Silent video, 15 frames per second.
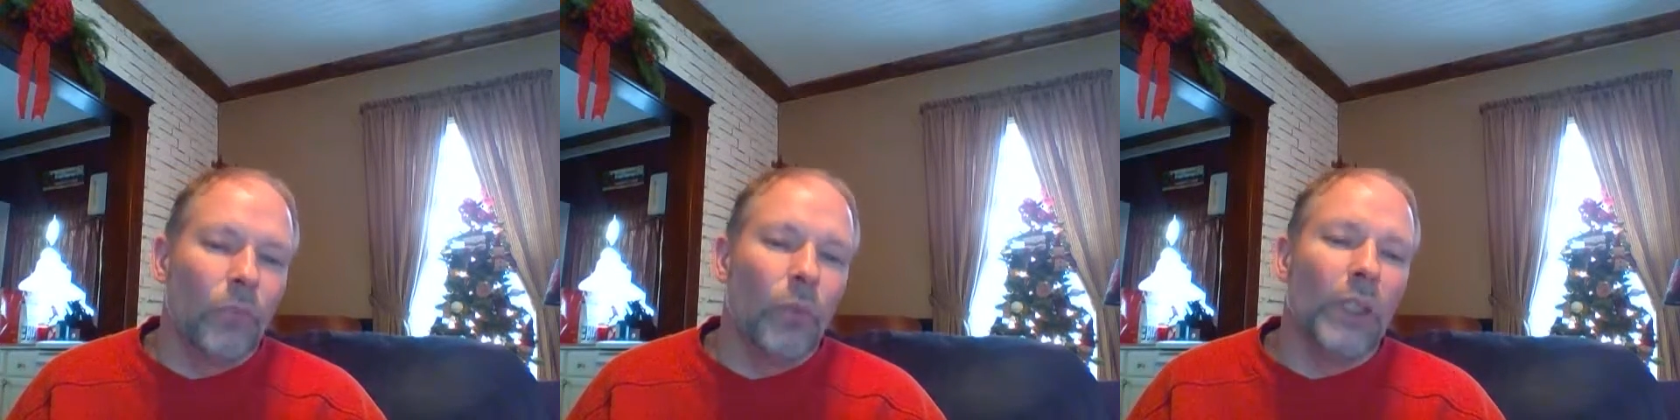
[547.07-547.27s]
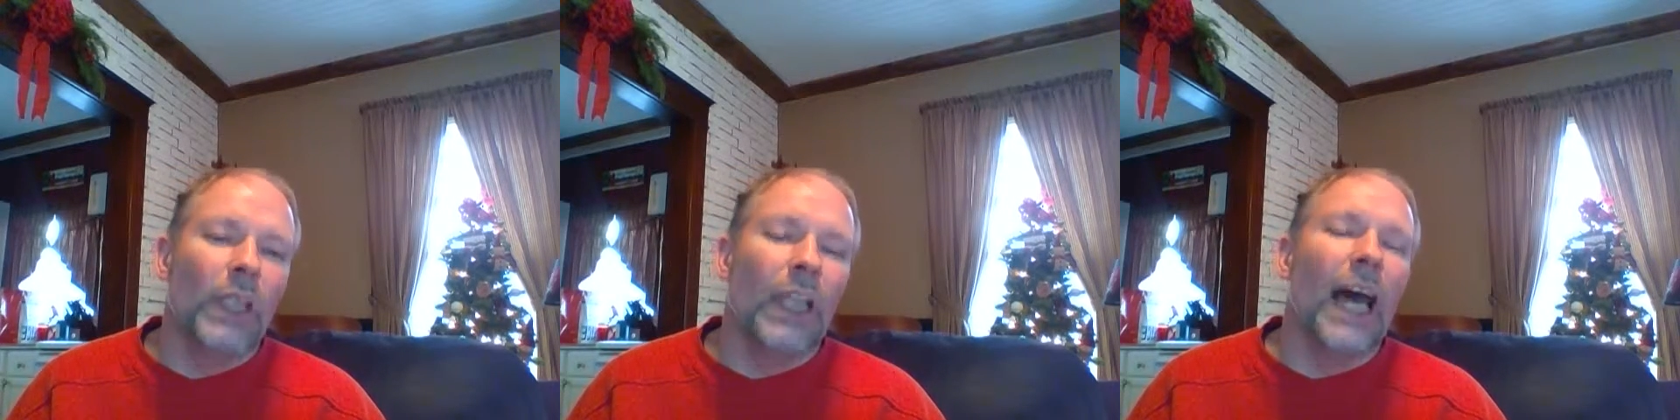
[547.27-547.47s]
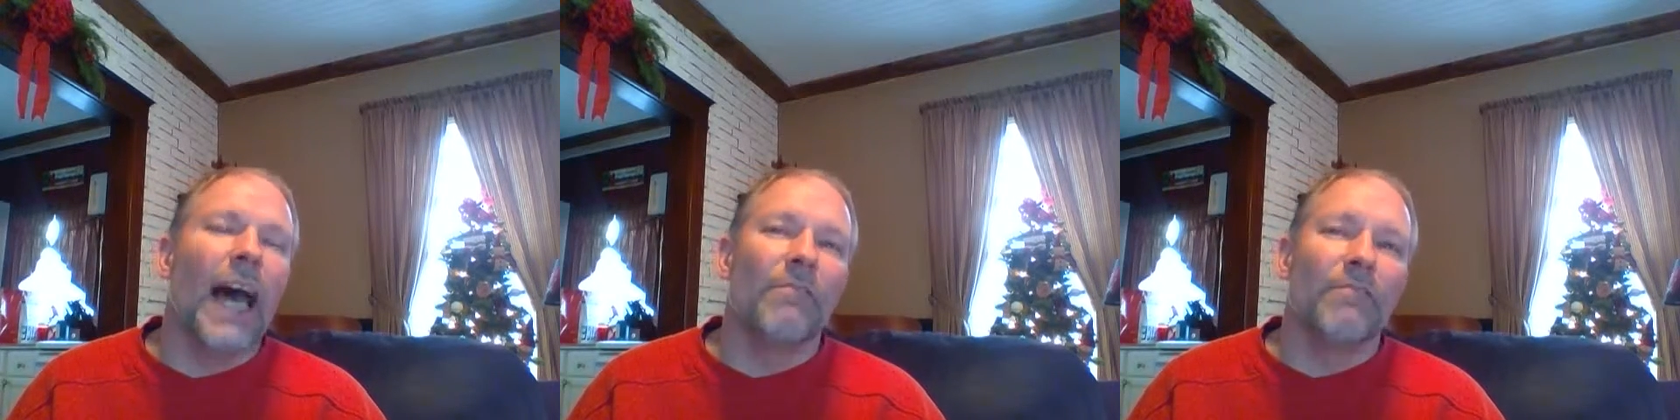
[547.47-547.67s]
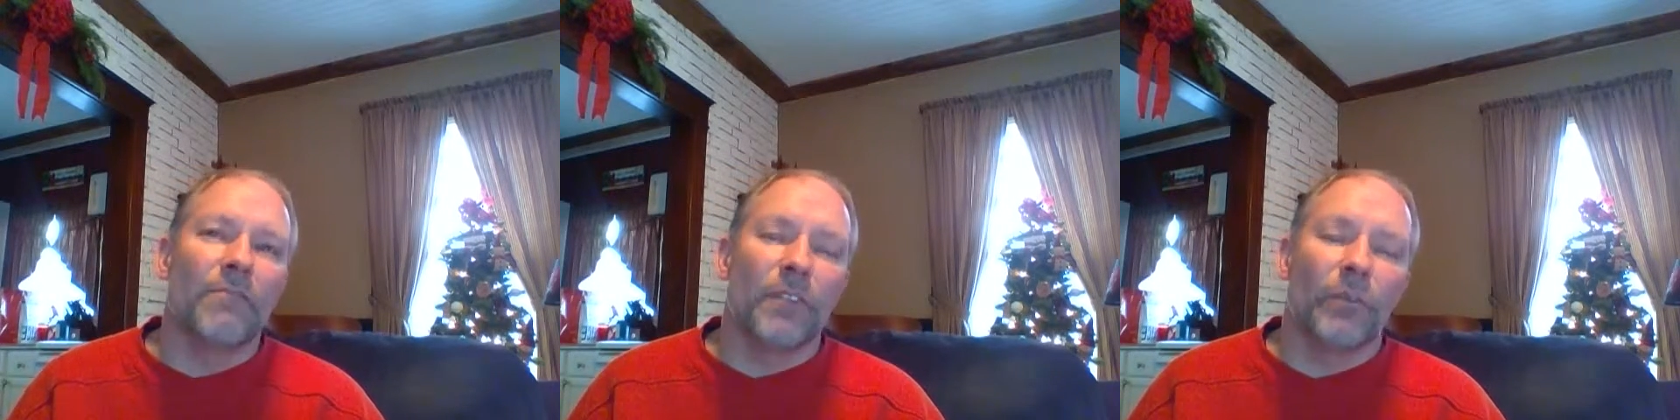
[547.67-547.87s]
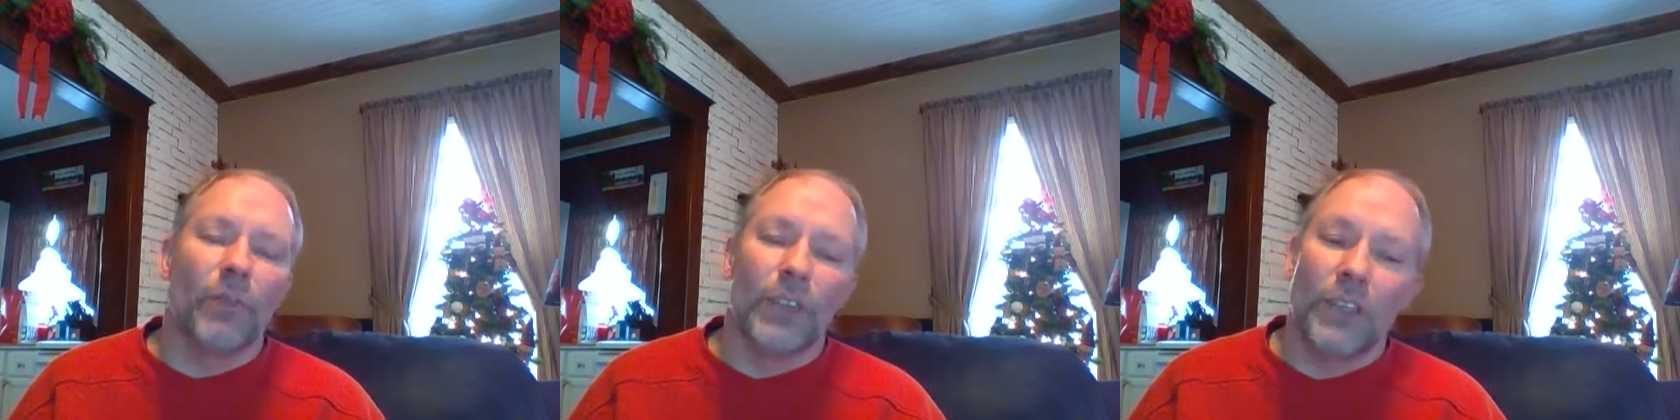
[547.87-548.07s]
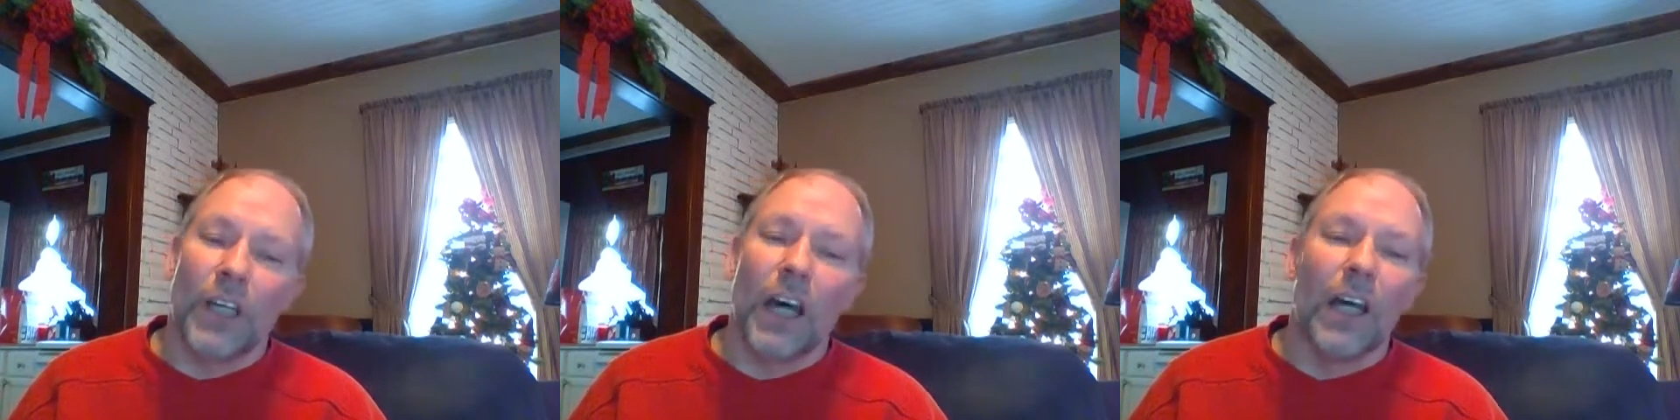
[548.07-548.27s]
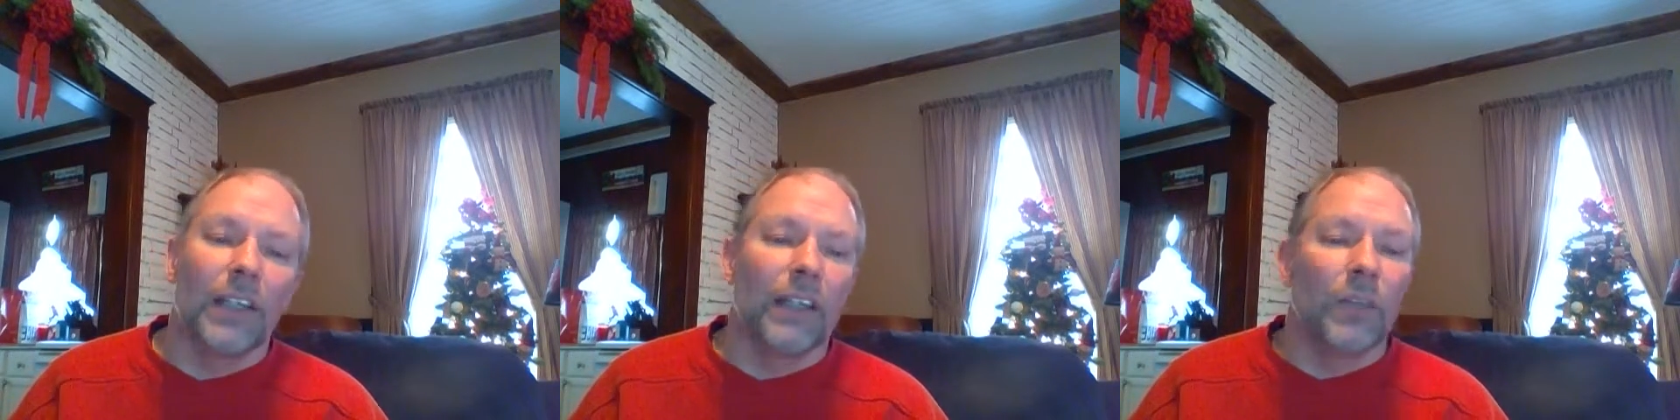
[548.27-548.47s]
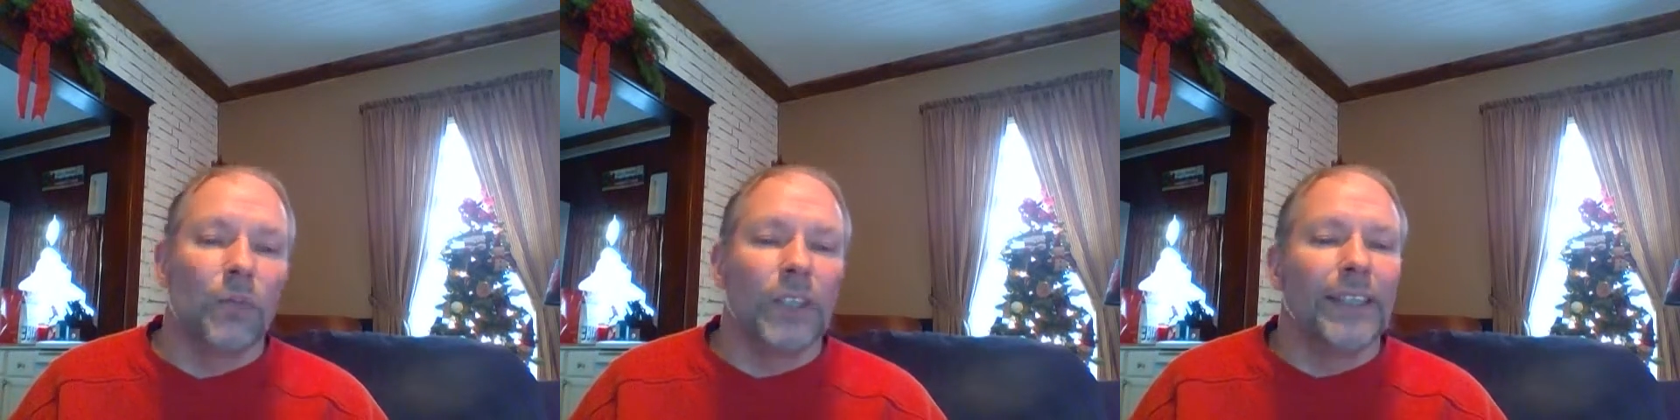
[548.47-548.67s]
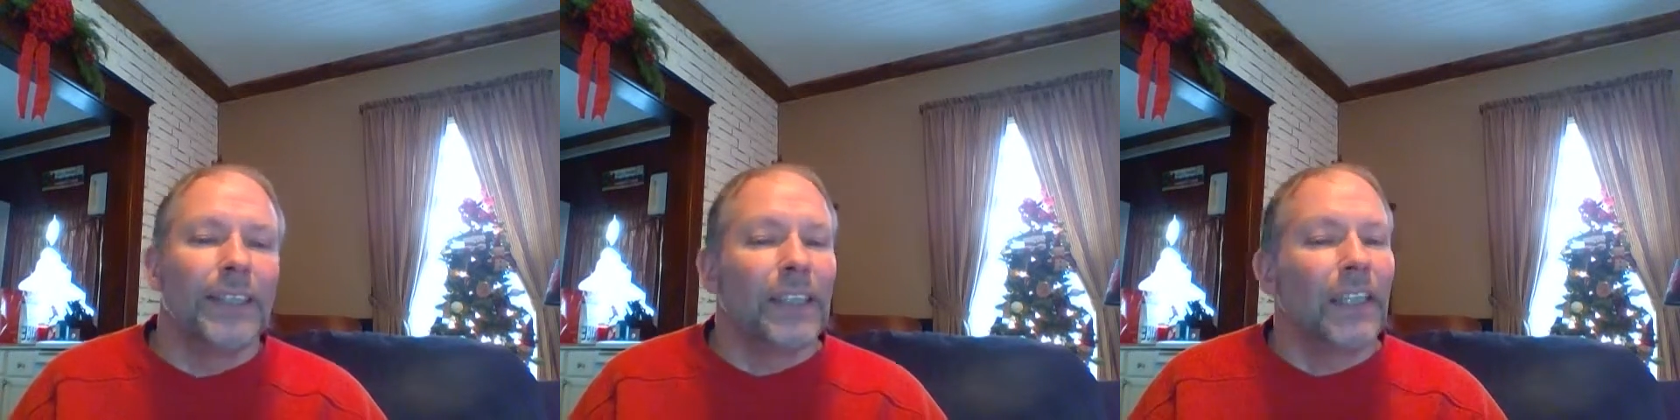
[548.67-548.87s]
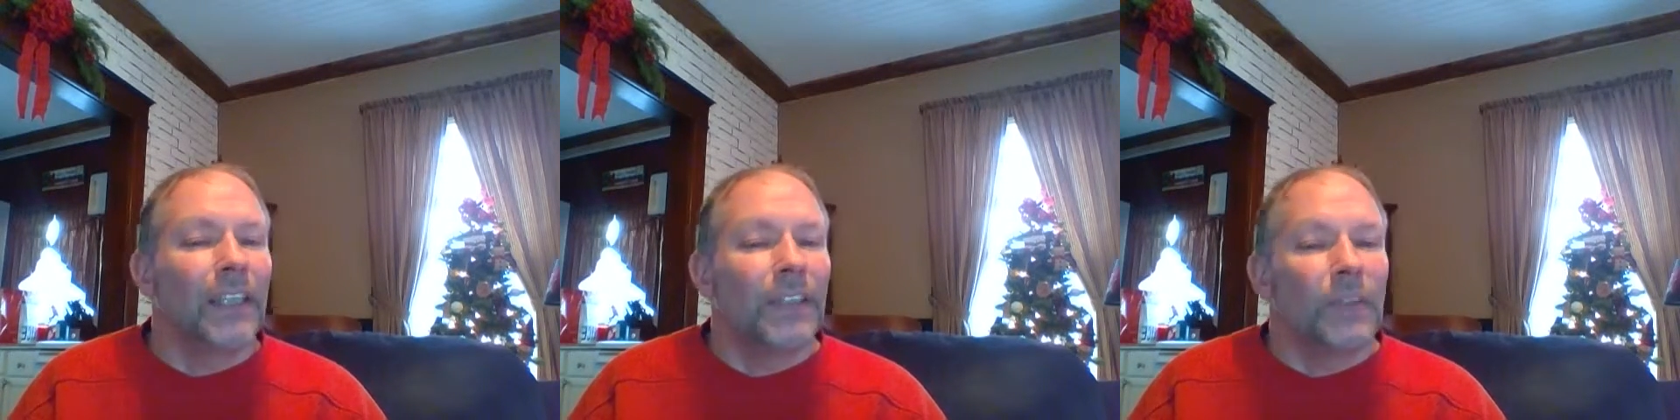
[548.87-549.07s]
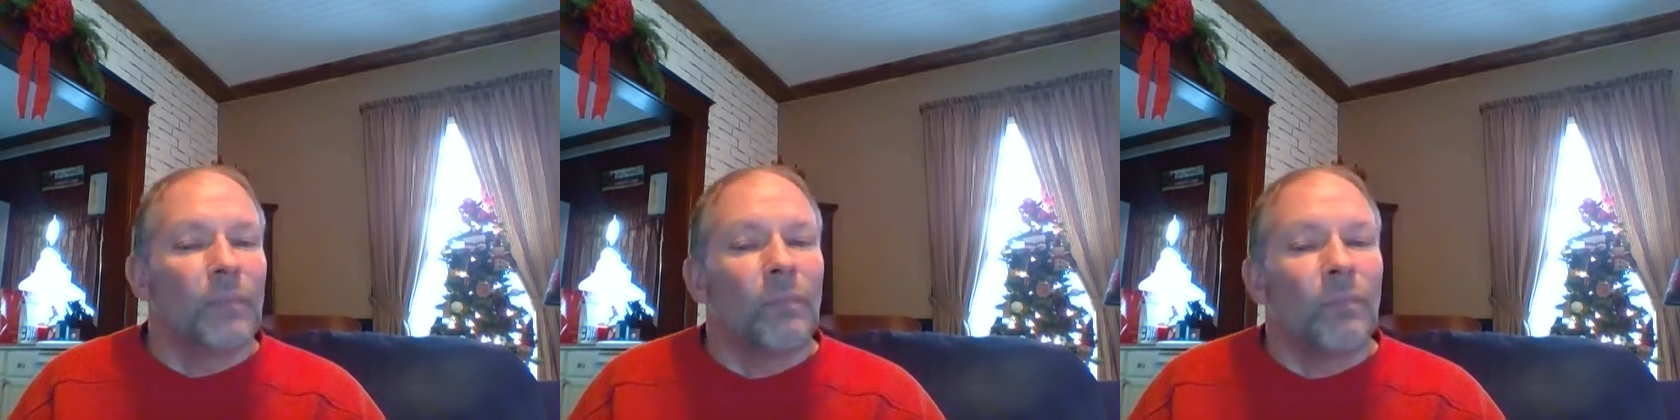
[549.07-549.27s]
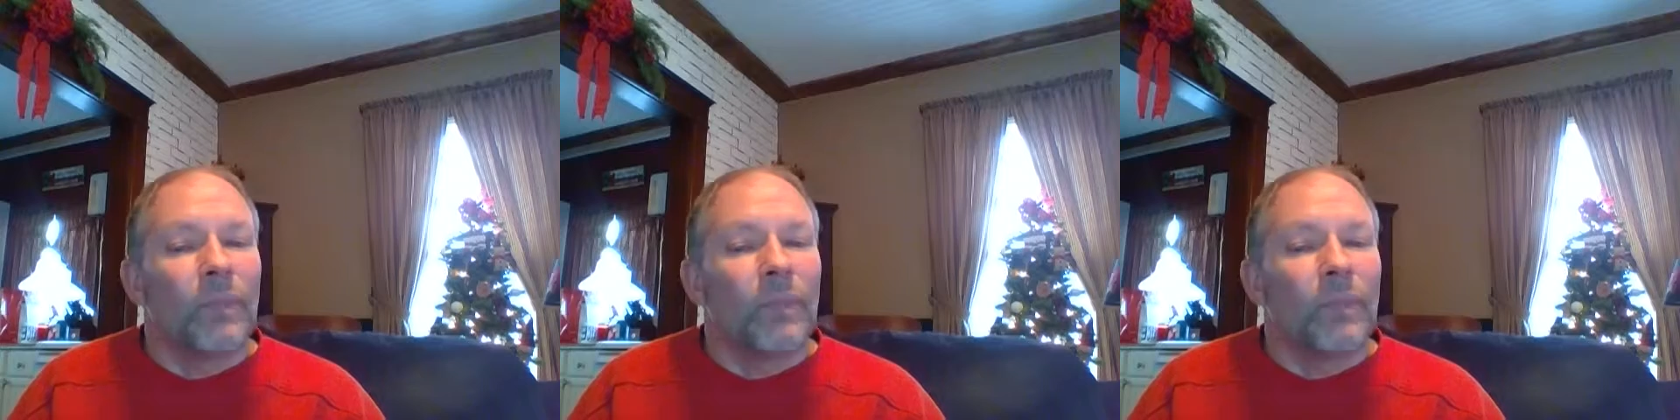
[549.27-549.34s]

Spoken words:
We laugh and we talk and we sing.